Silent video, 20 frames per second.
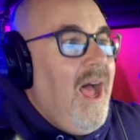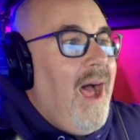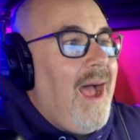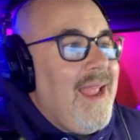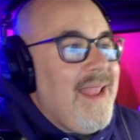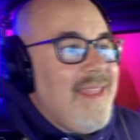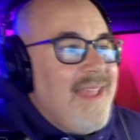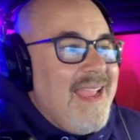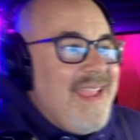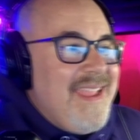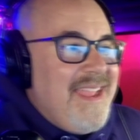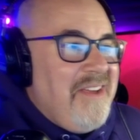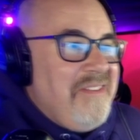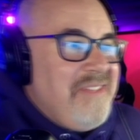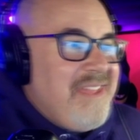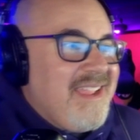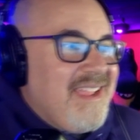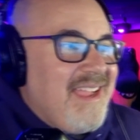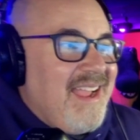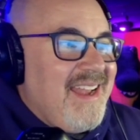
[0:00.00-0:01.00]
I like how
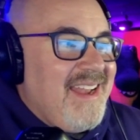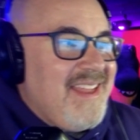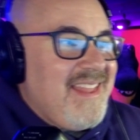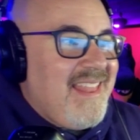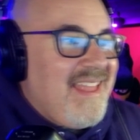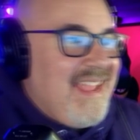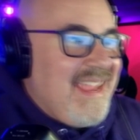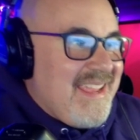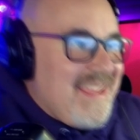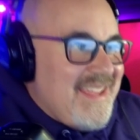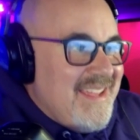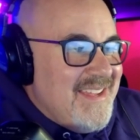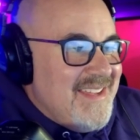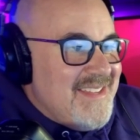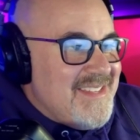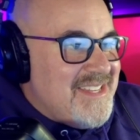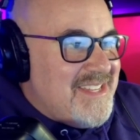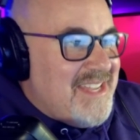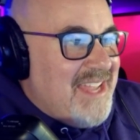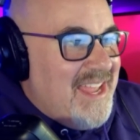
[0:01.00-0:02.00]
they kind of like
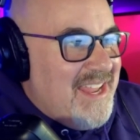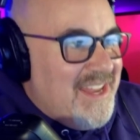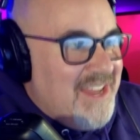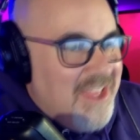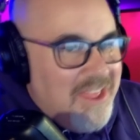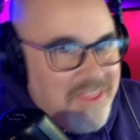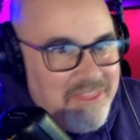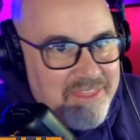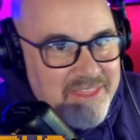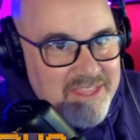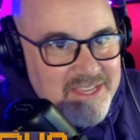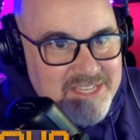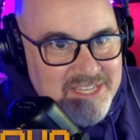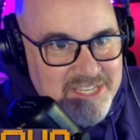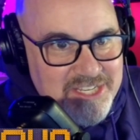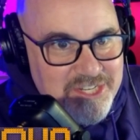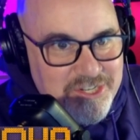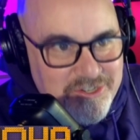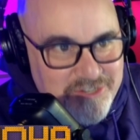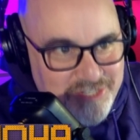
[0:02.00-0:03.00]
said, this
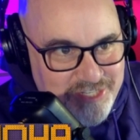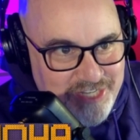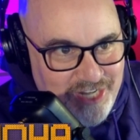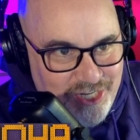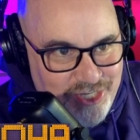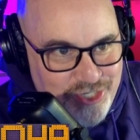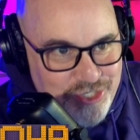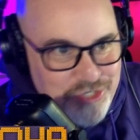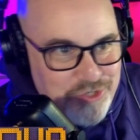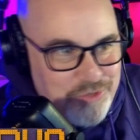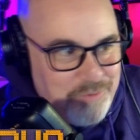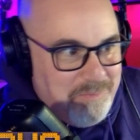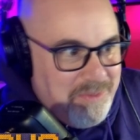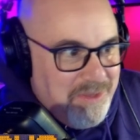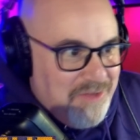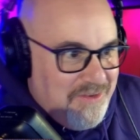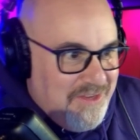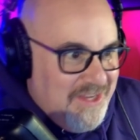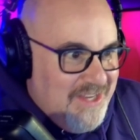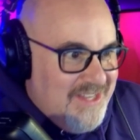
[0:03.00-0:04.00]
is your section to
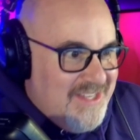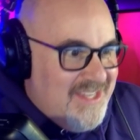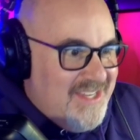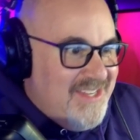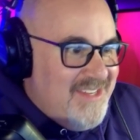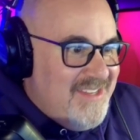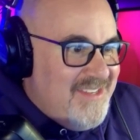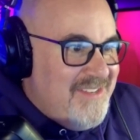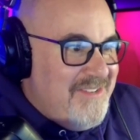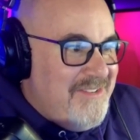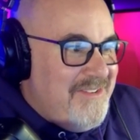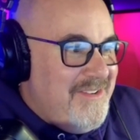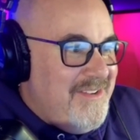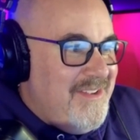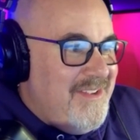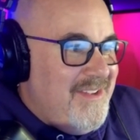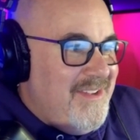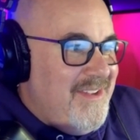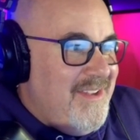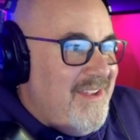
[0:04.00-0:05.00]
build it.
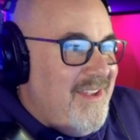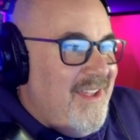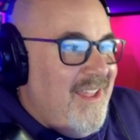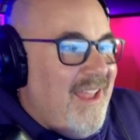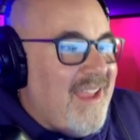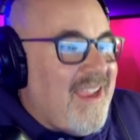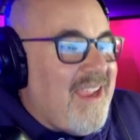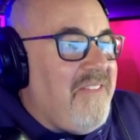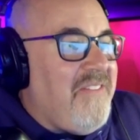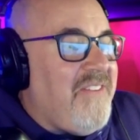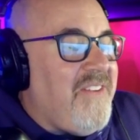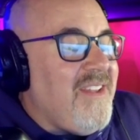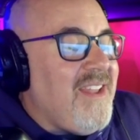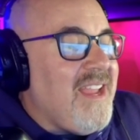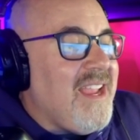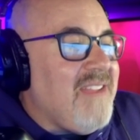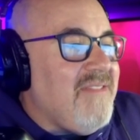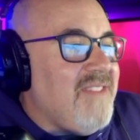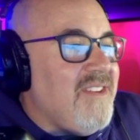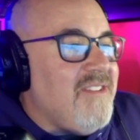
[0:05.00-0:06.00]
Like, I feel
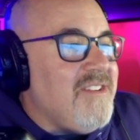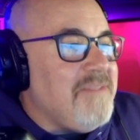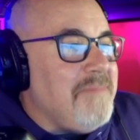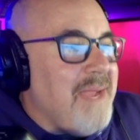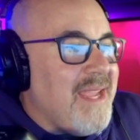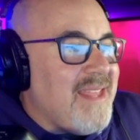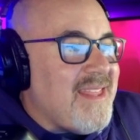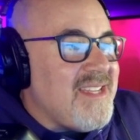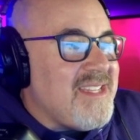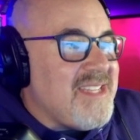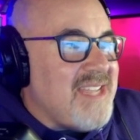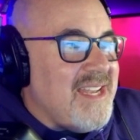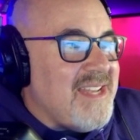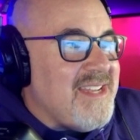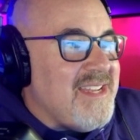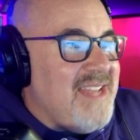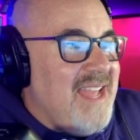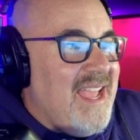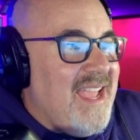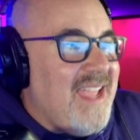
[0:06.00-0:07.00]
like if they were to make this set
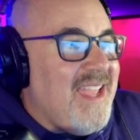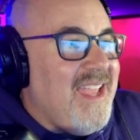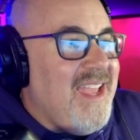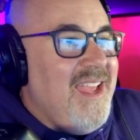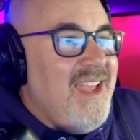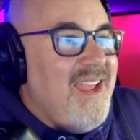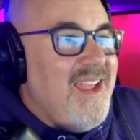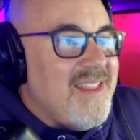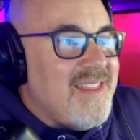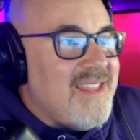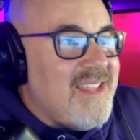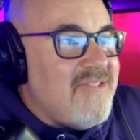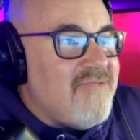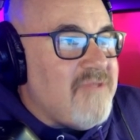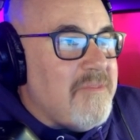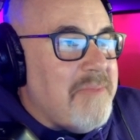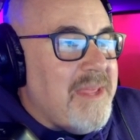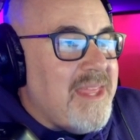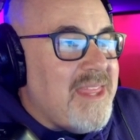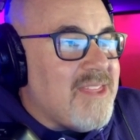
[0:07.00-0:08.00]
today, these
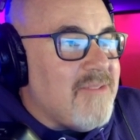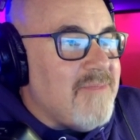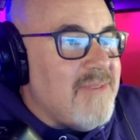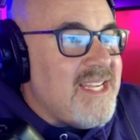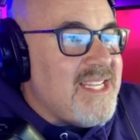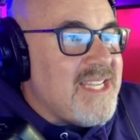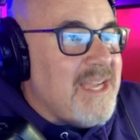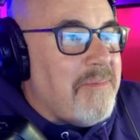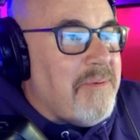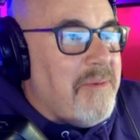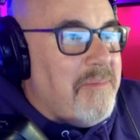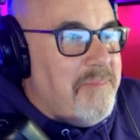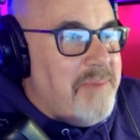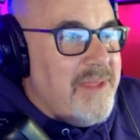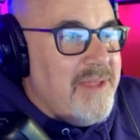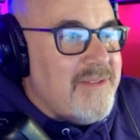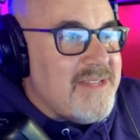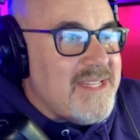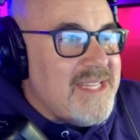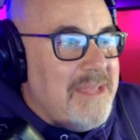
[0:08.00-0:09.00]
would be 3 separate
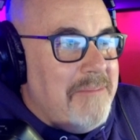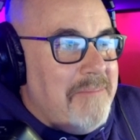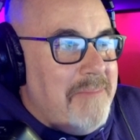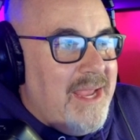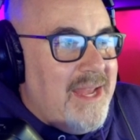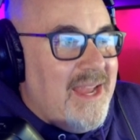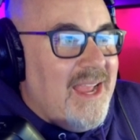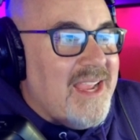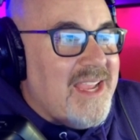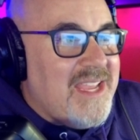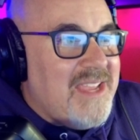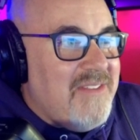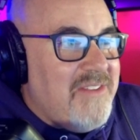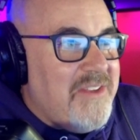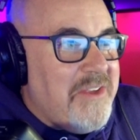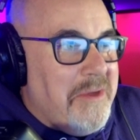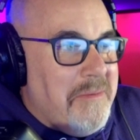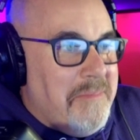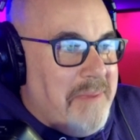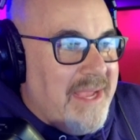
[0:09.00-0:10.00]
builds. They may not give
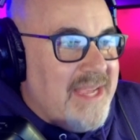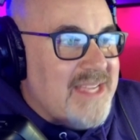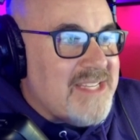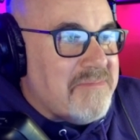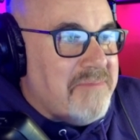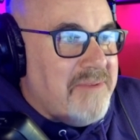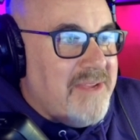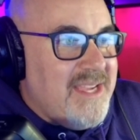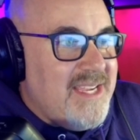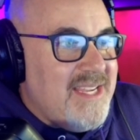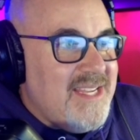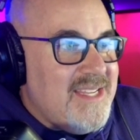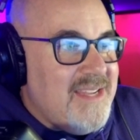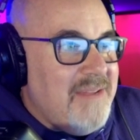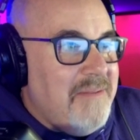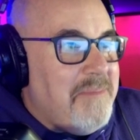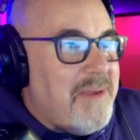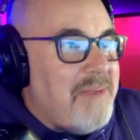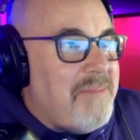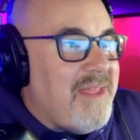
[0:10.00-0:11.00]
you a base plate,
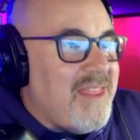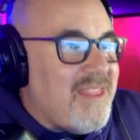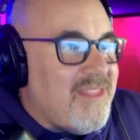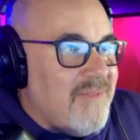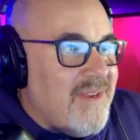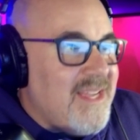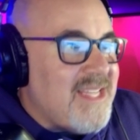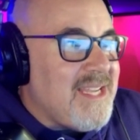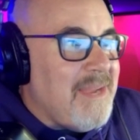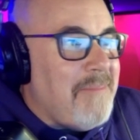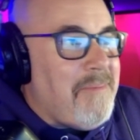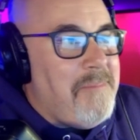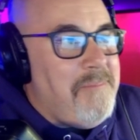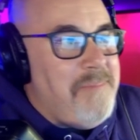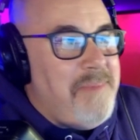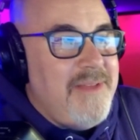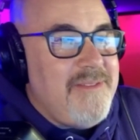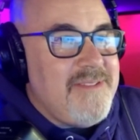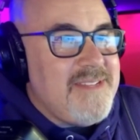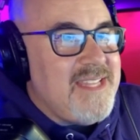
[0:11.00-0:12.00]
but it'd be 3 separate
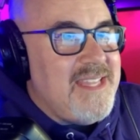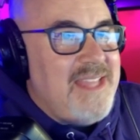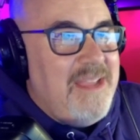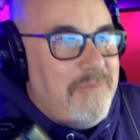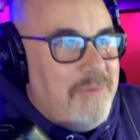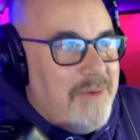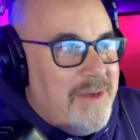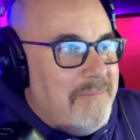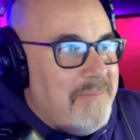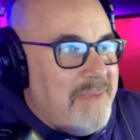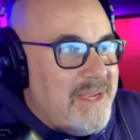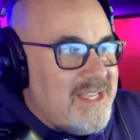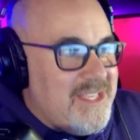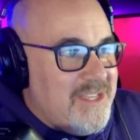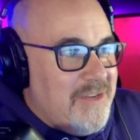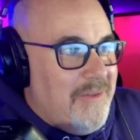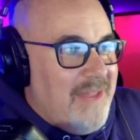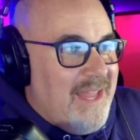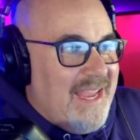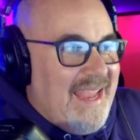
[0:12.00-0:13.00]
builds, and they wouldn't be
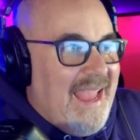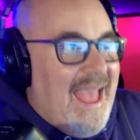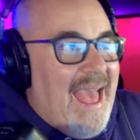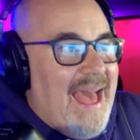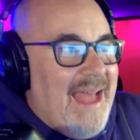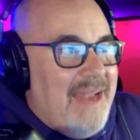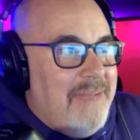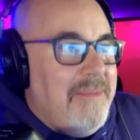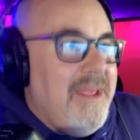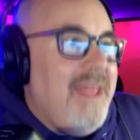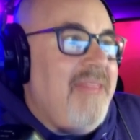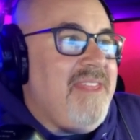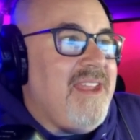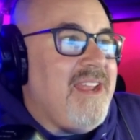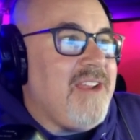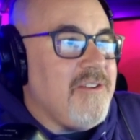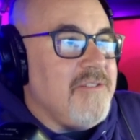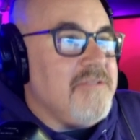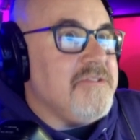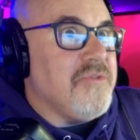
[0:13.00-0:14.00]
so like adamant that it
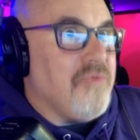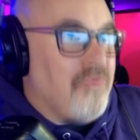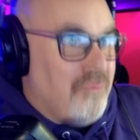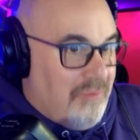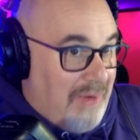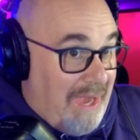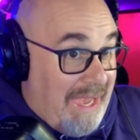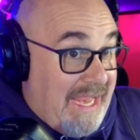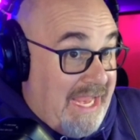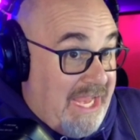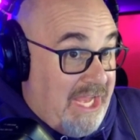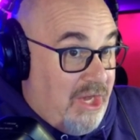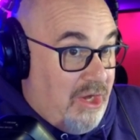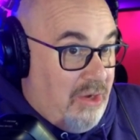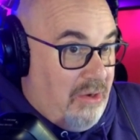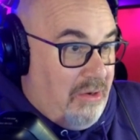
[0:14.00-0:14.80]
goes right here.